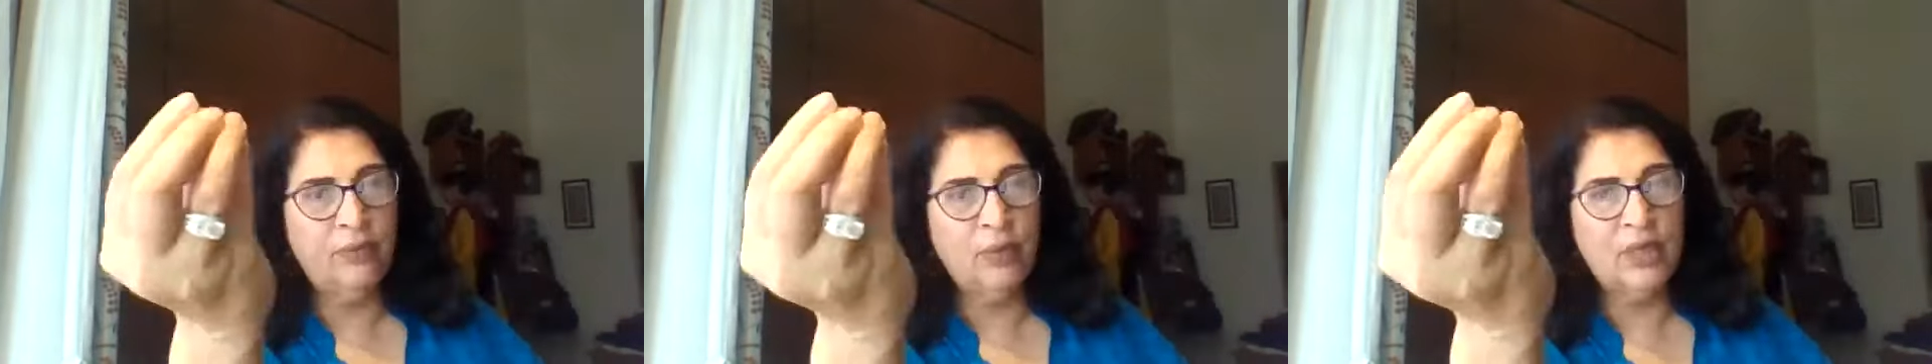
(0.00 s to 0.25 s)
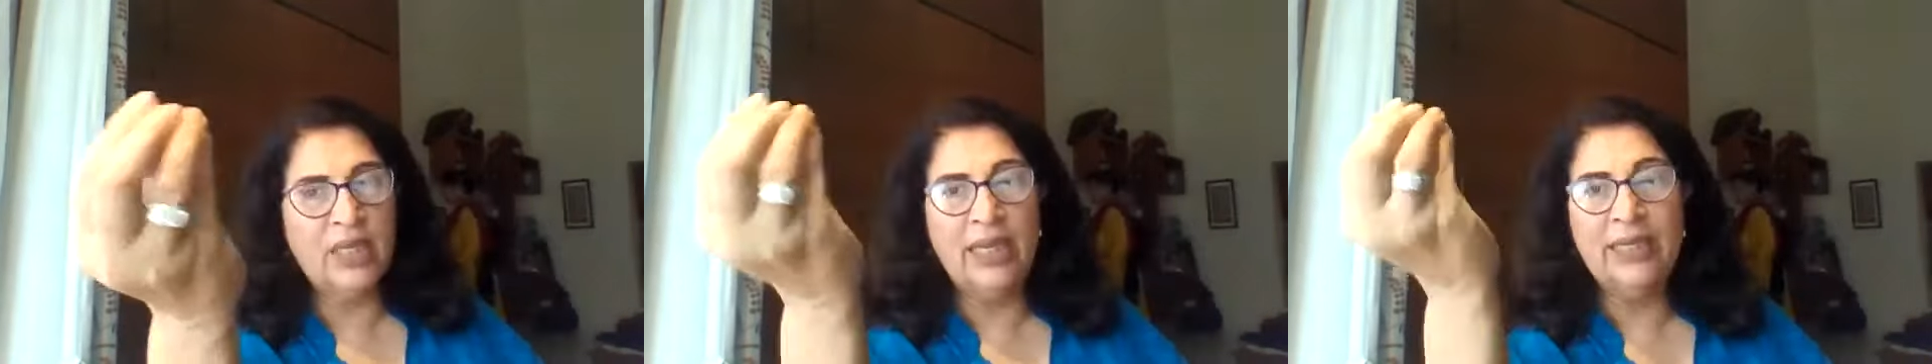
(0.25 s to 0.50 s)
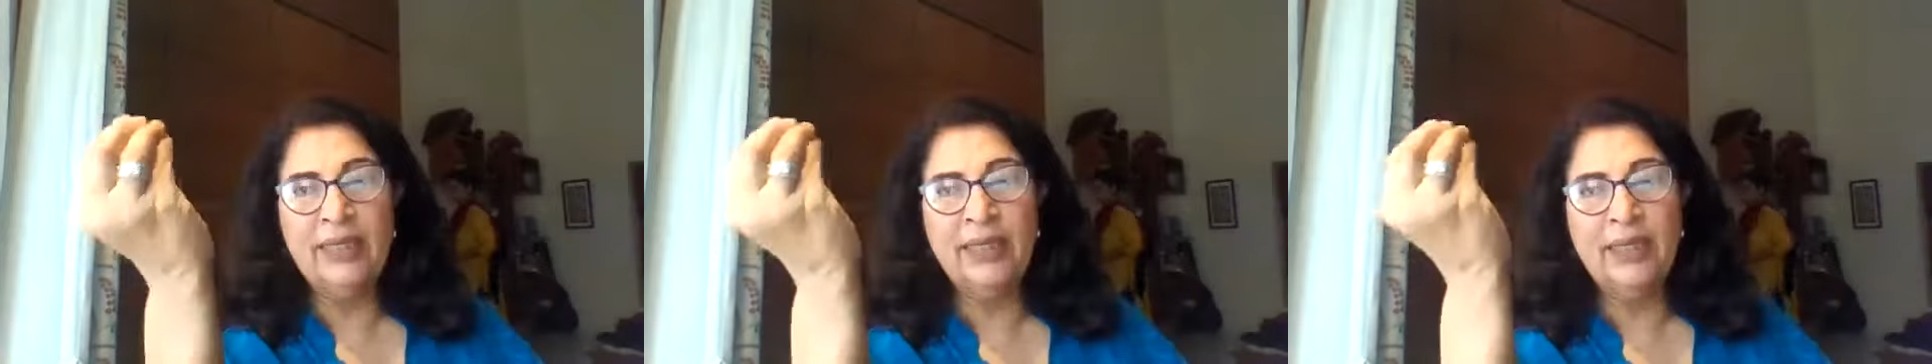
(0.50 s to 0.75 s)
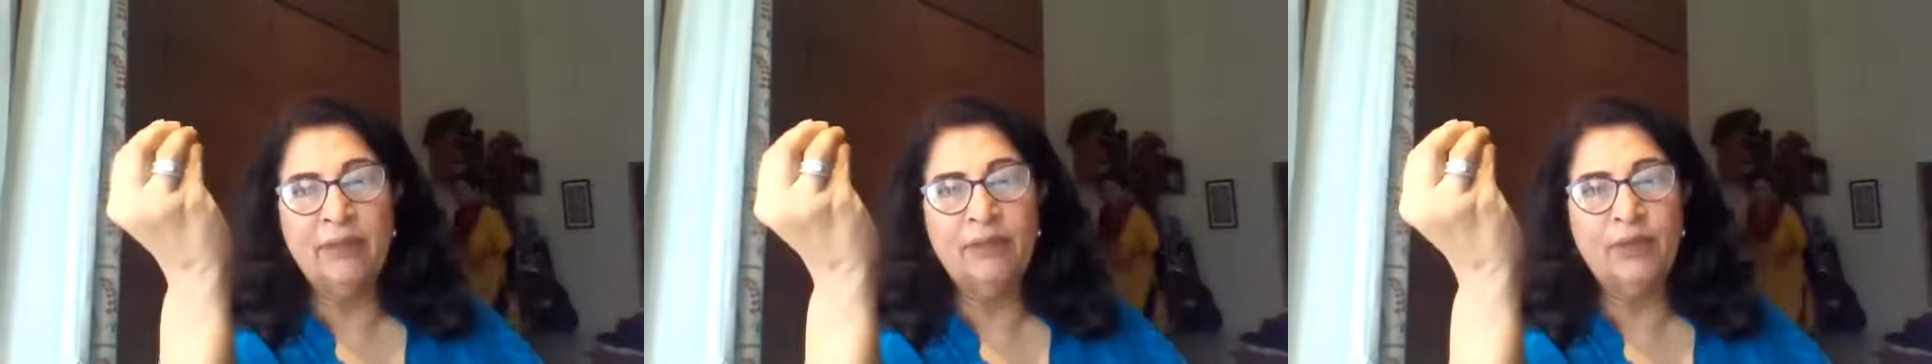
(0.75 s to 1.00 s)
was kind
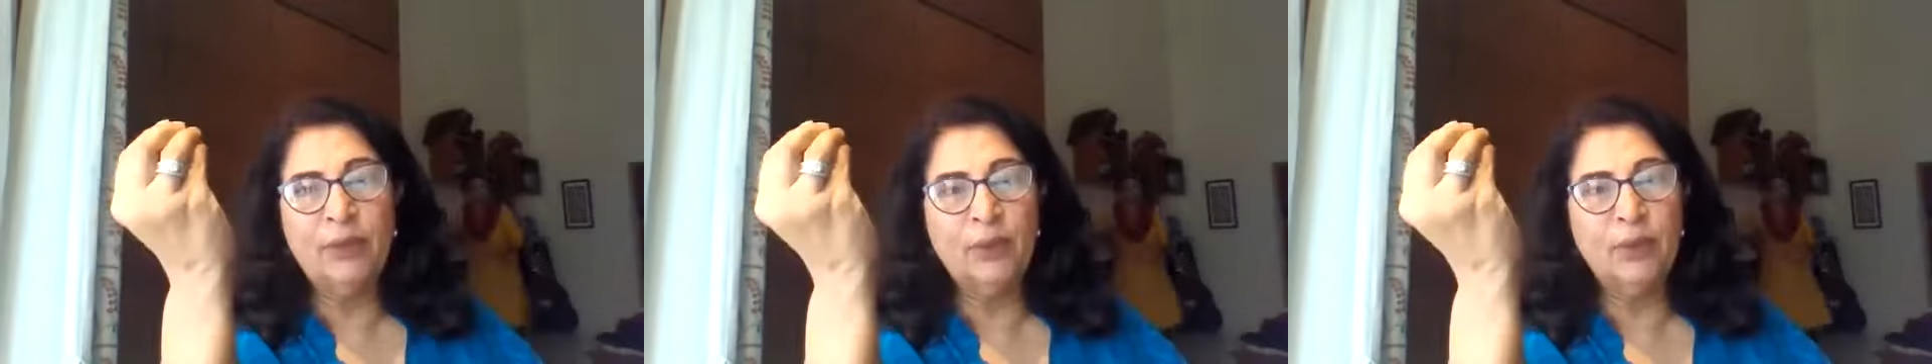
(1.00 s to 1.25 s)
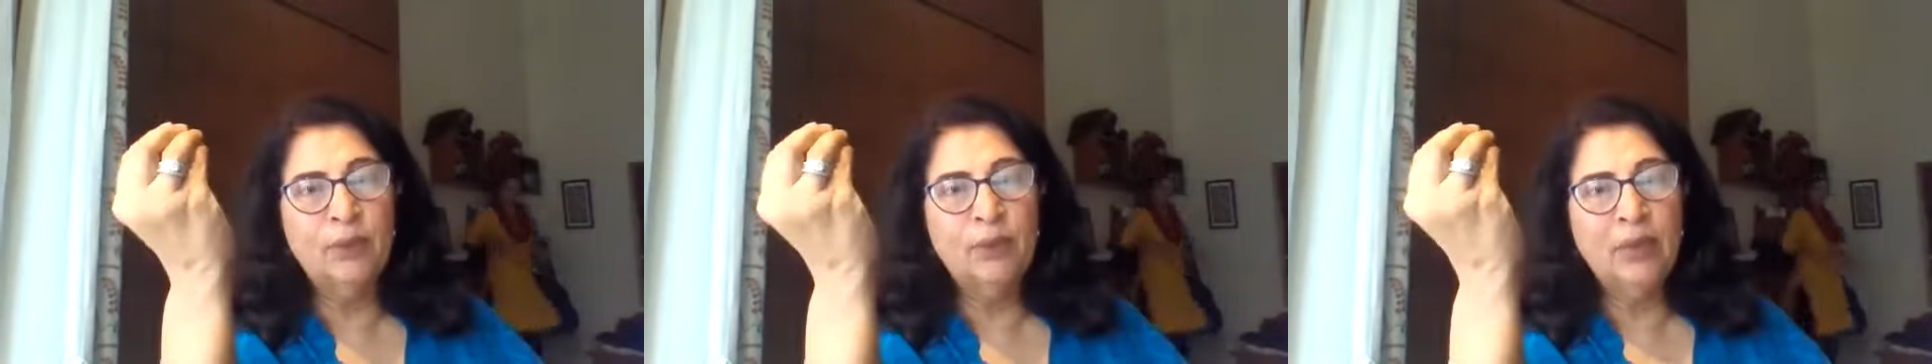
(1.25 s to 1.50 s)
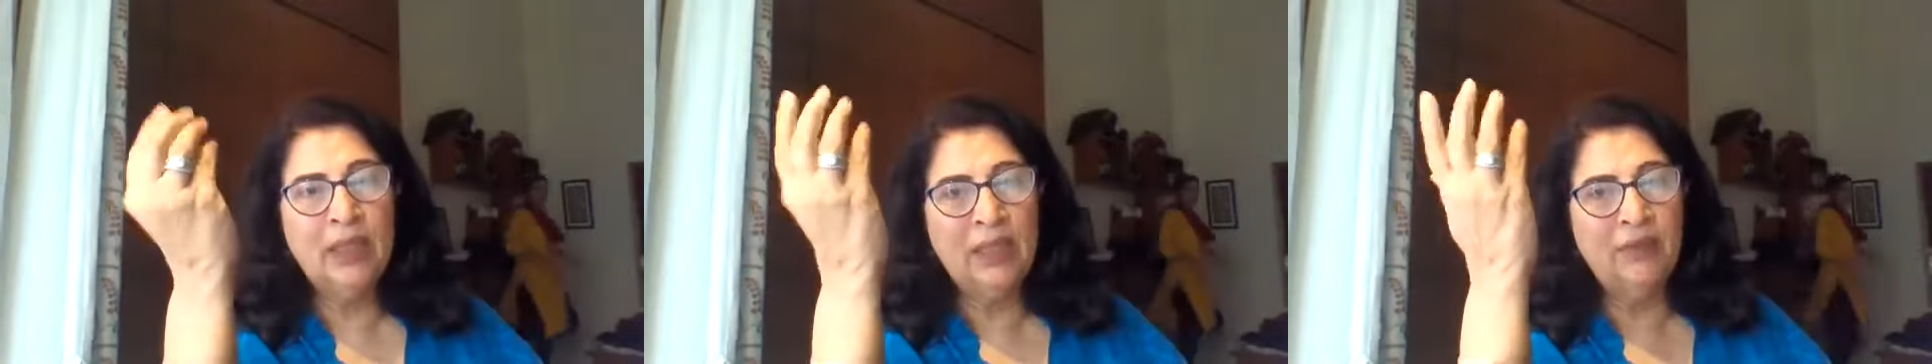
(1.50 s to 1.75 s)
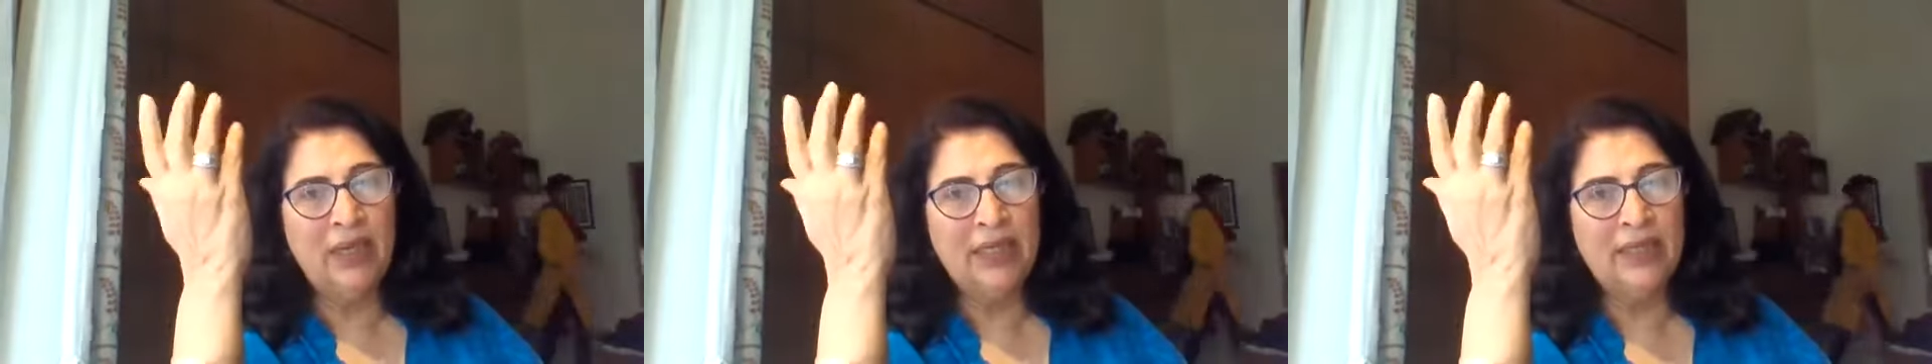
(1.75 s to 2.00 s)
enough to
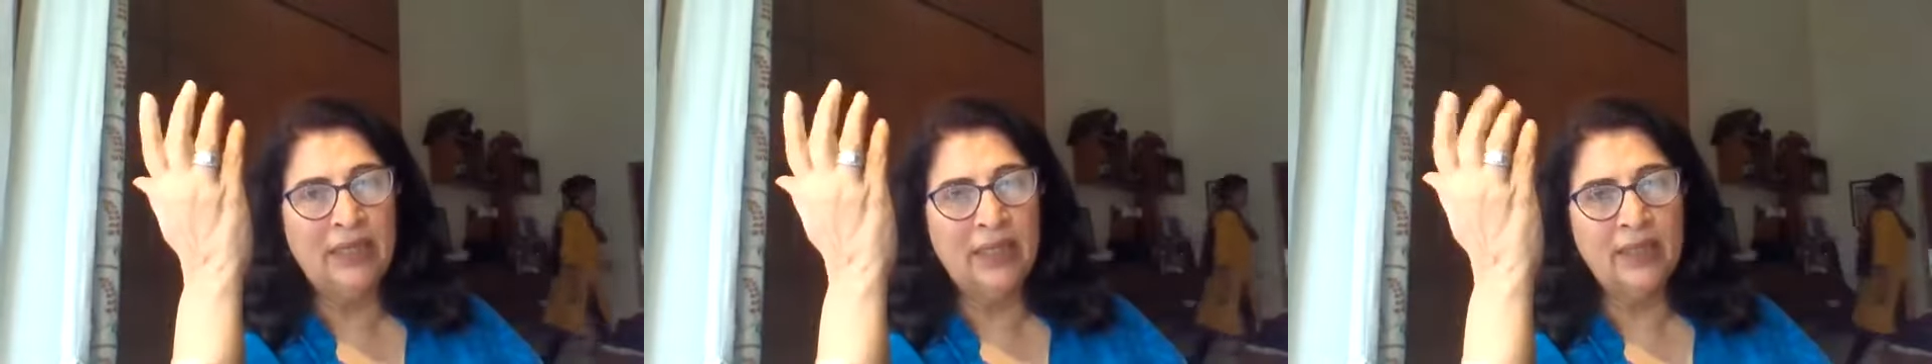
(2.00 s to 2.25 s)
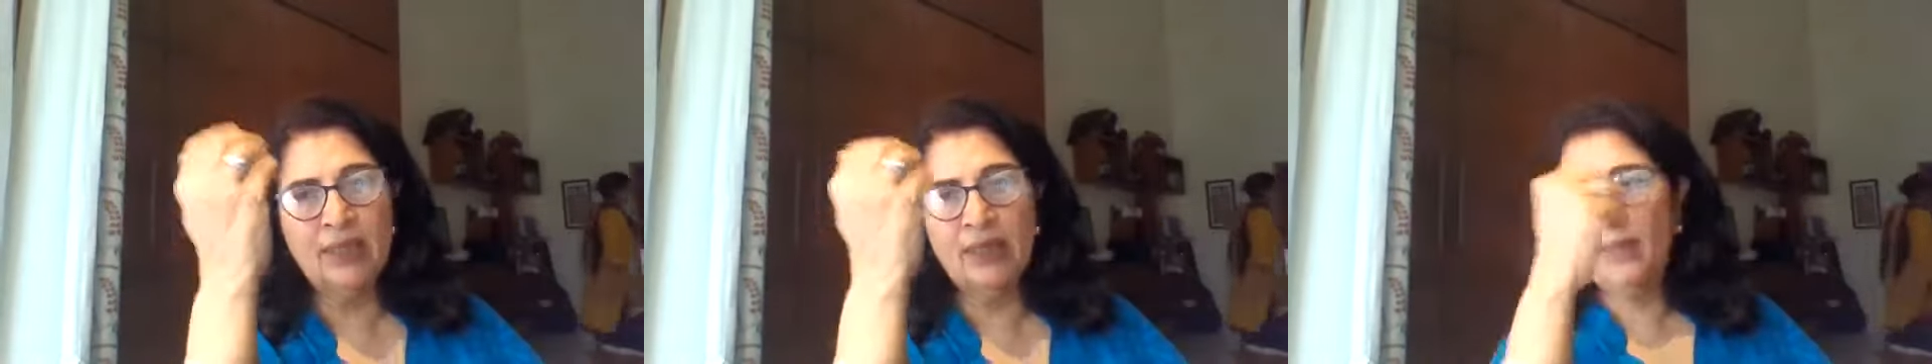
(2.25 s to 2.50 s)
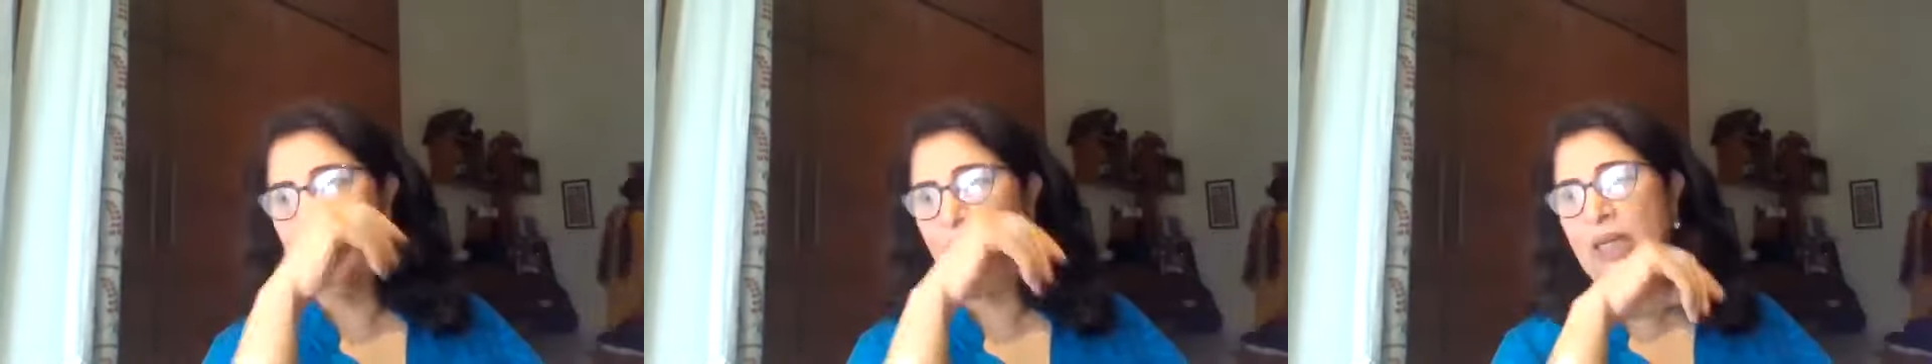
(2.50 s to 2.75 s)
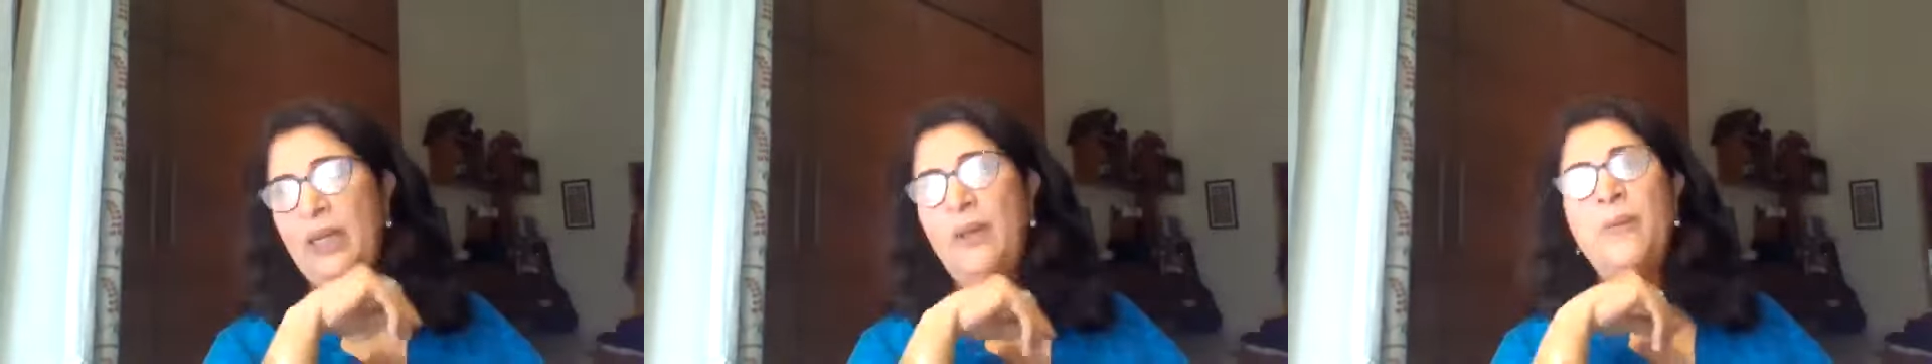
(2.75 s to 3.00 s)
invite us.
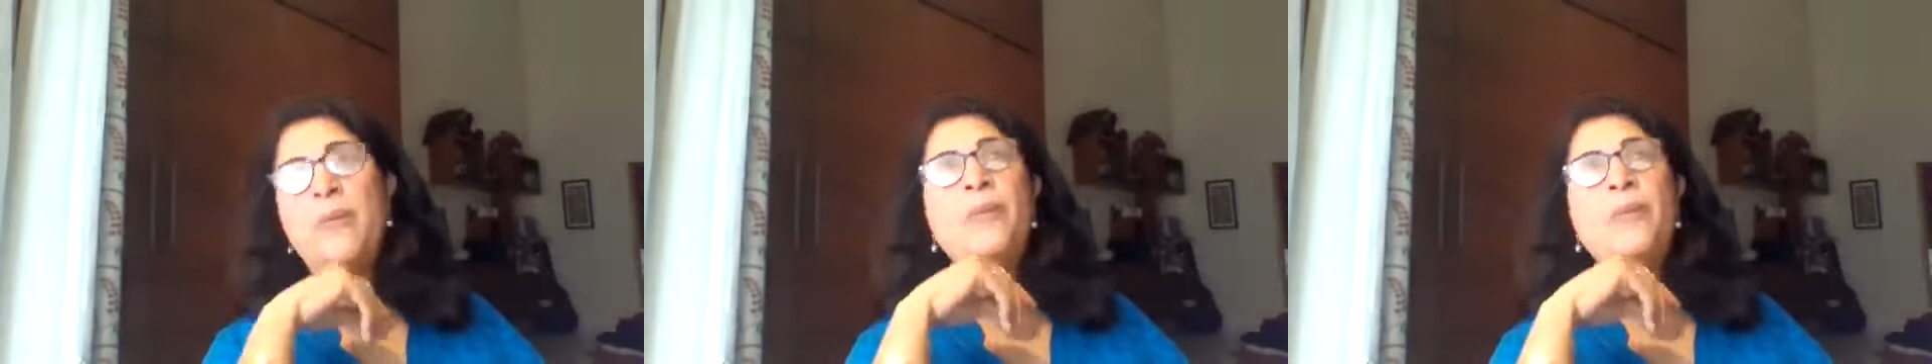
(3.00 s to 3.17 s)
Okay.